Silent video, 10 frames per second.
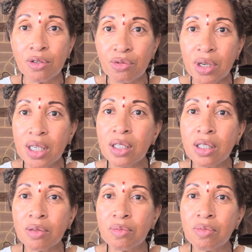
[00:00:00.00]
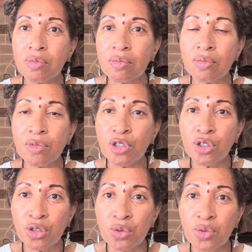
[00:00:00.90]
Drink some
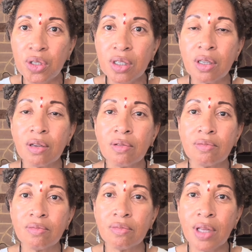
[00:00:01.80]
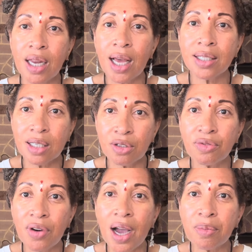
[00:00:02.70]
juice that has a
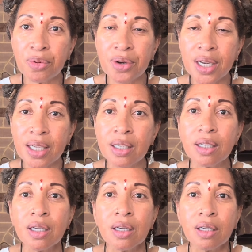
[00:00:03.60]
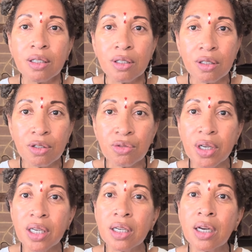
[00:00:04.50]
little fiber in it.
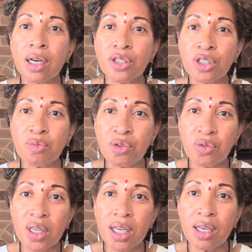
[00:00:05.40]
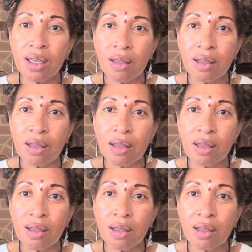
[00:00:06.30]
Drink a smoothie.